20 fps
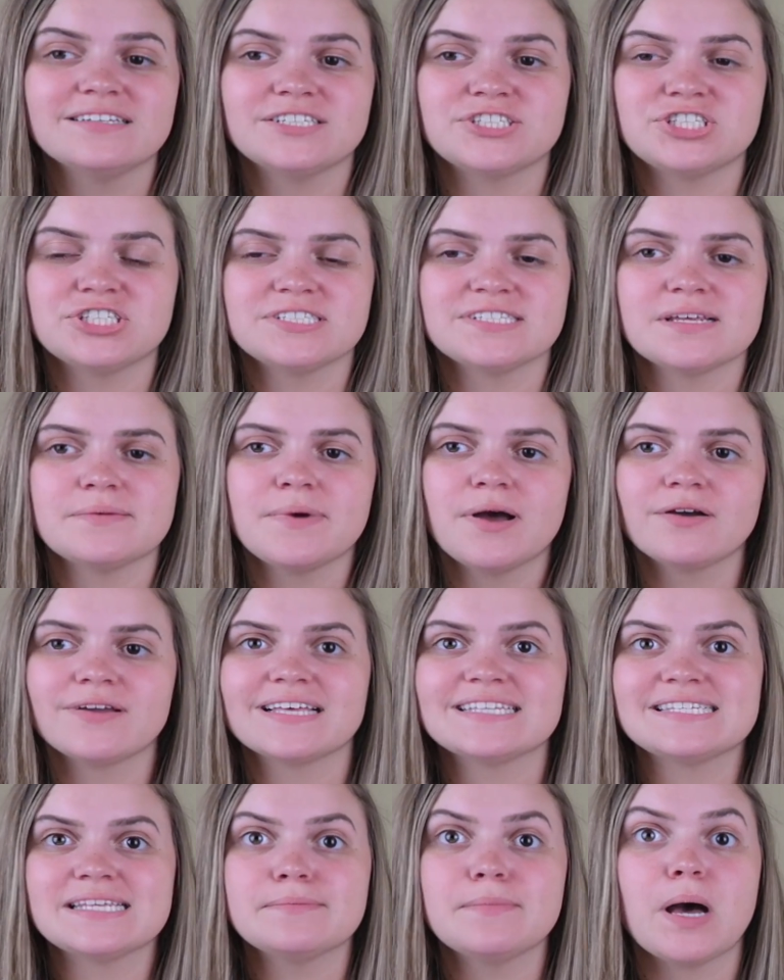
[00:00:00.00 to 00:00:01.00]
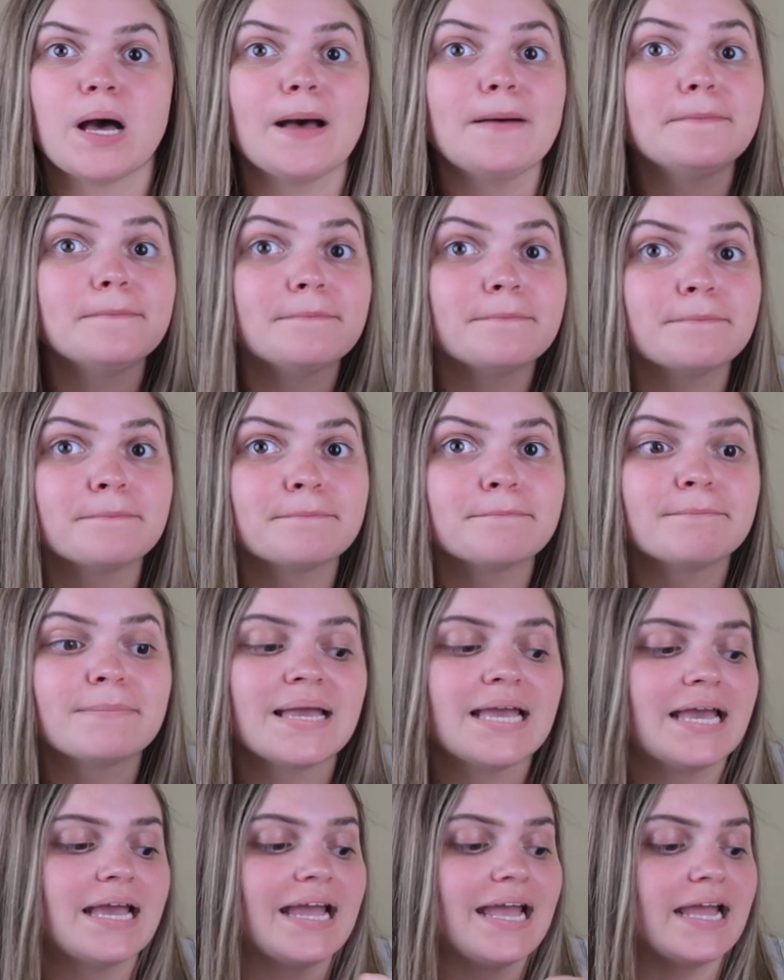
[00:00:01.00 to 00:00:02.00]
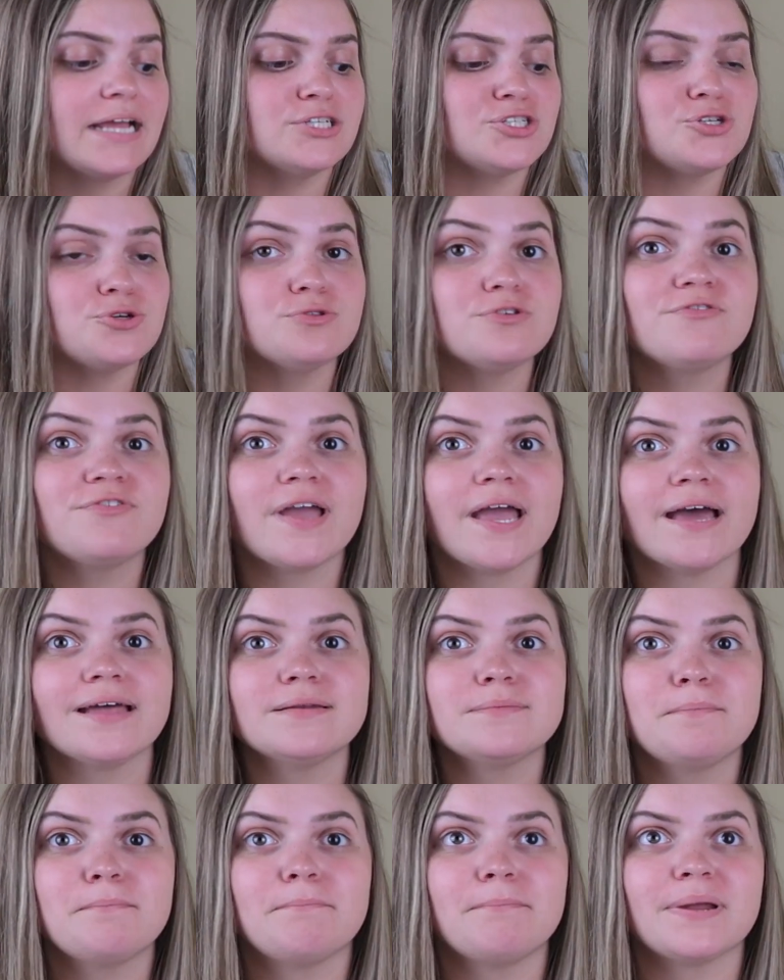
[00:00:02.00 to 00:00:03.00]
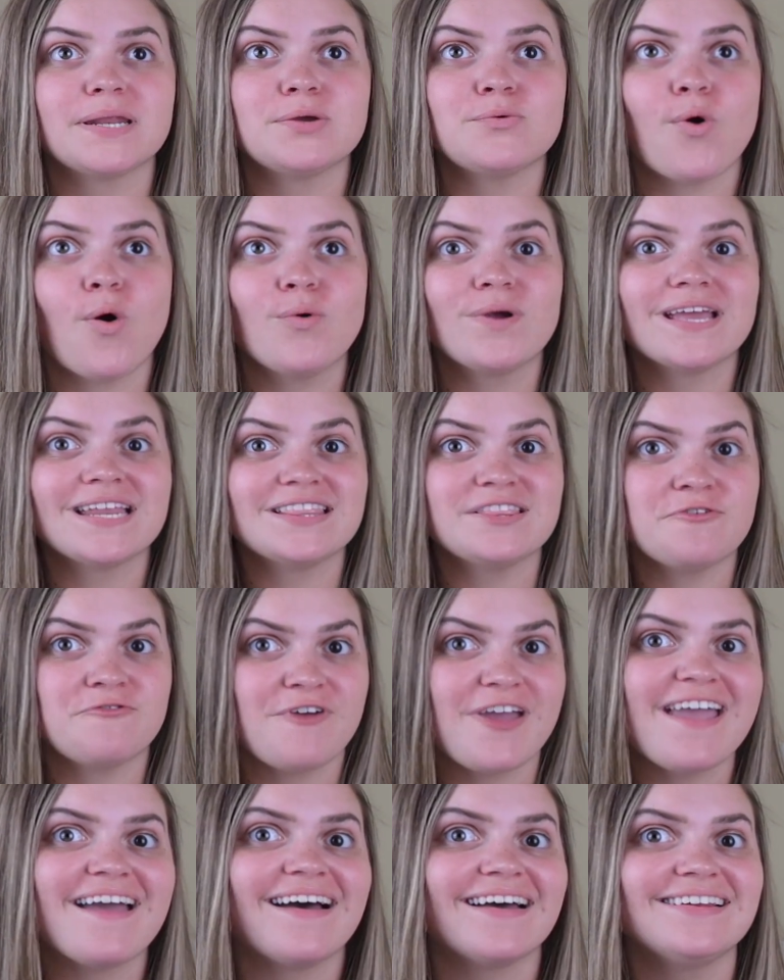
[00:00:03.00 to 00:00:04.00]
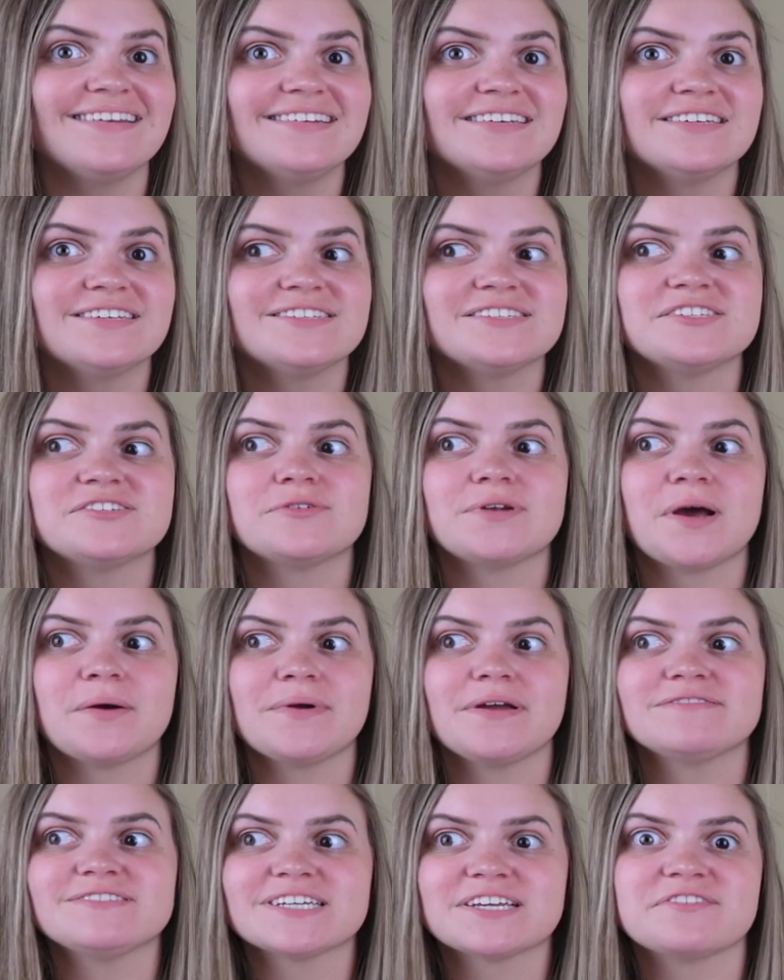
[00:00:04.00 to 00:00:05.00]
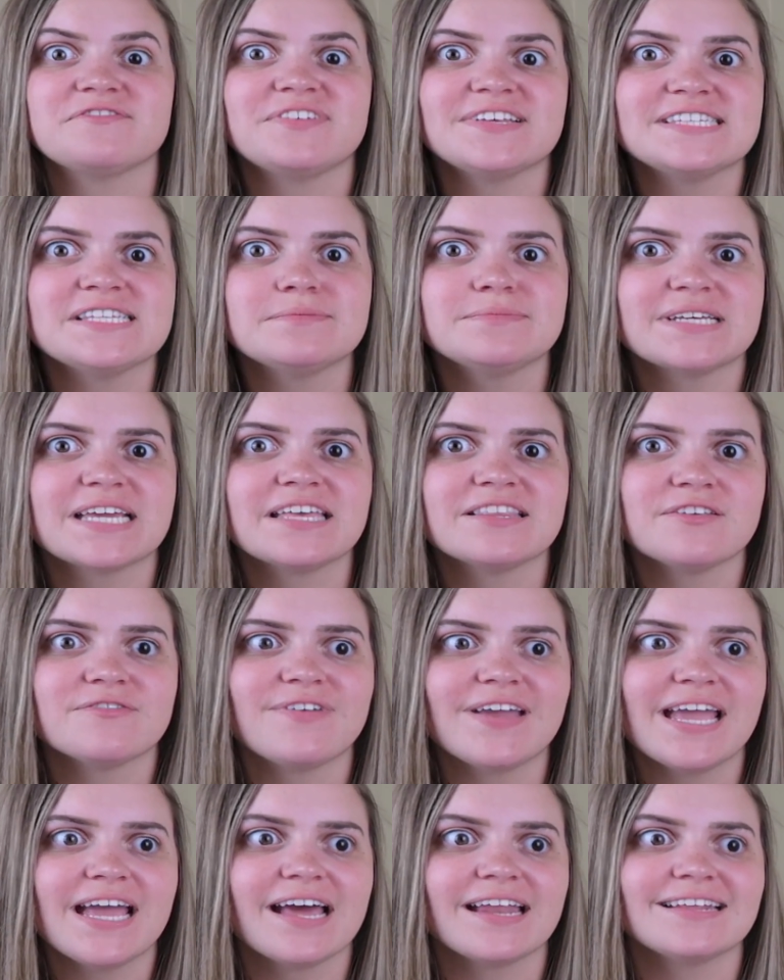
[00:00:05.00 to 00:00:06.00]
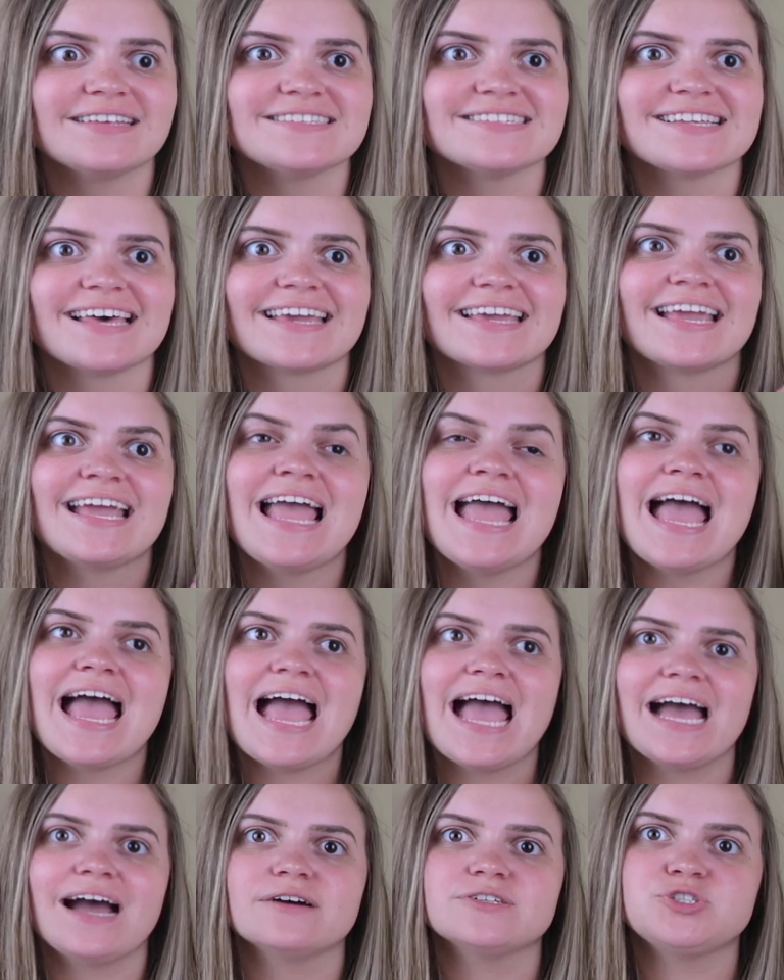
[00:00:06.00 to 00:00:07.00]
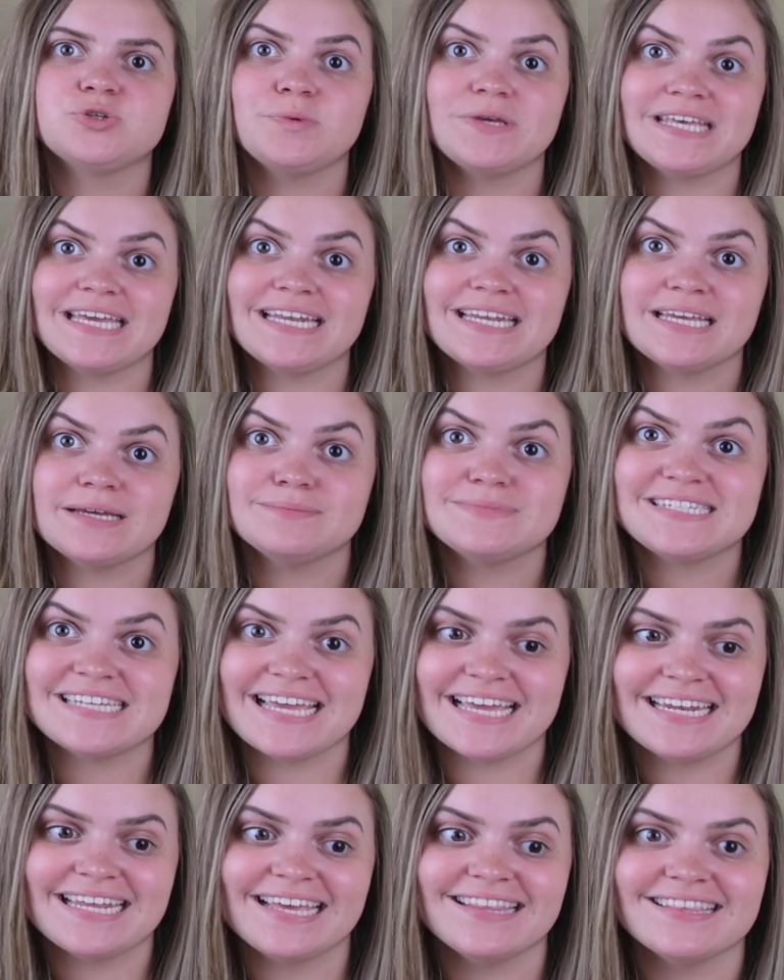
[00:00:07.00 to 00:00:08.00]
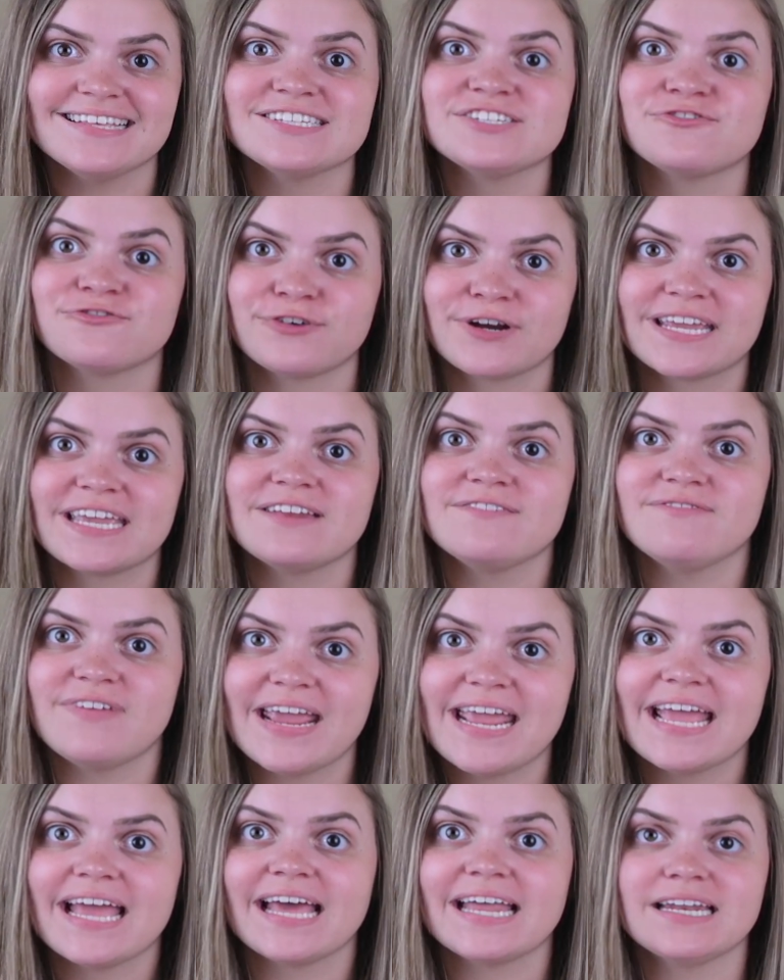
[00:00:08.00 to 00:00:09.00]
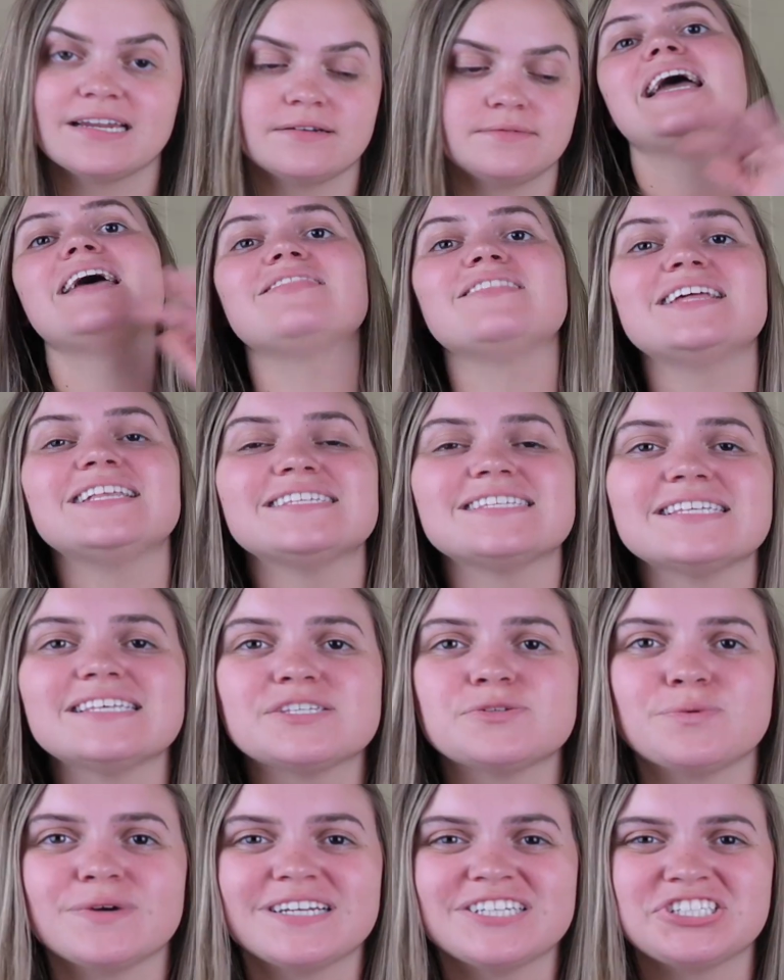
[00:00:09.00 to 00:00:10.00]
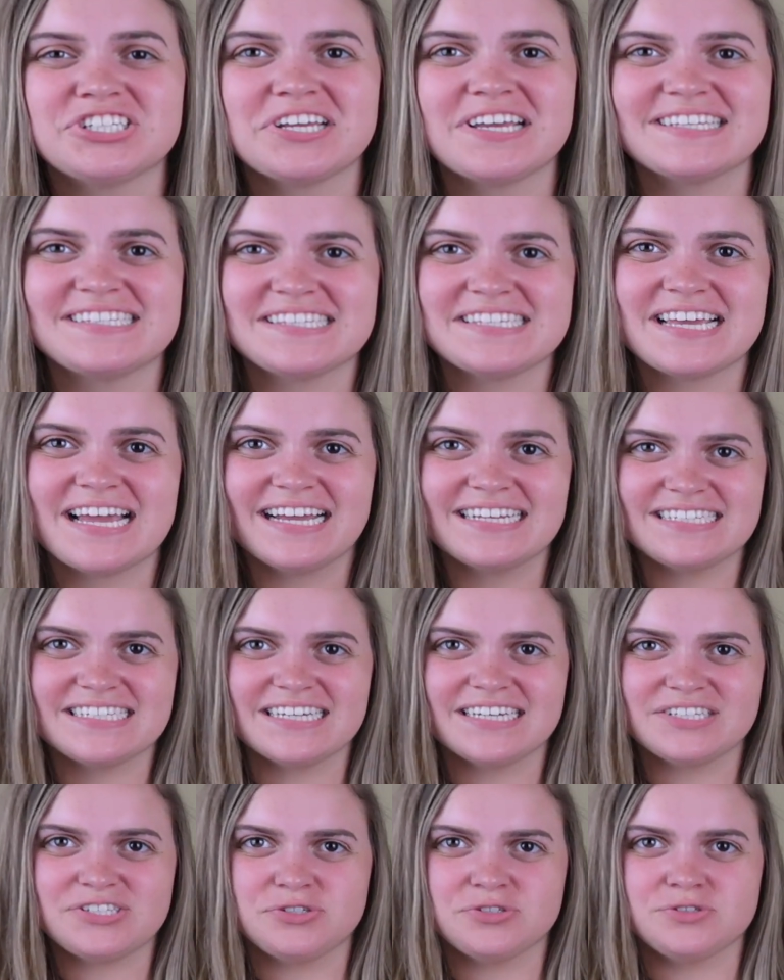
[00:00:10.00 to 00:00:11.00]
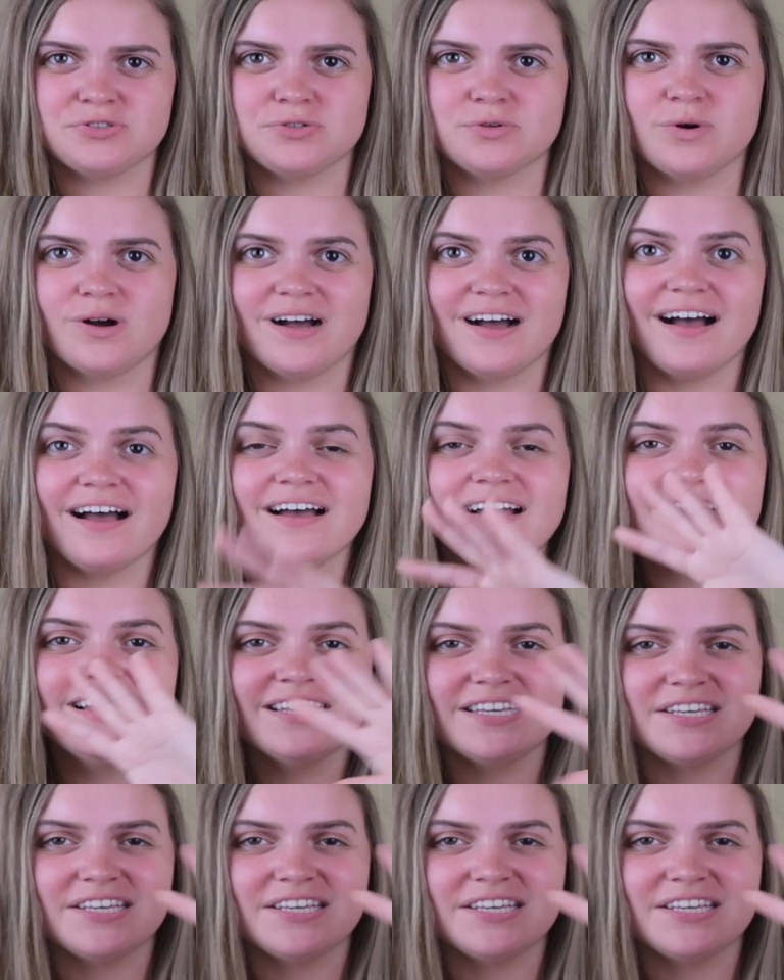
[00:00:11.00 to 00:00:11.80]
she somehow gets him up and to the van, but he won't get in the van. So now we have to convince him to get in the van. It's like, how do we get him to get in this freaking van? And this is when she gets the idea to,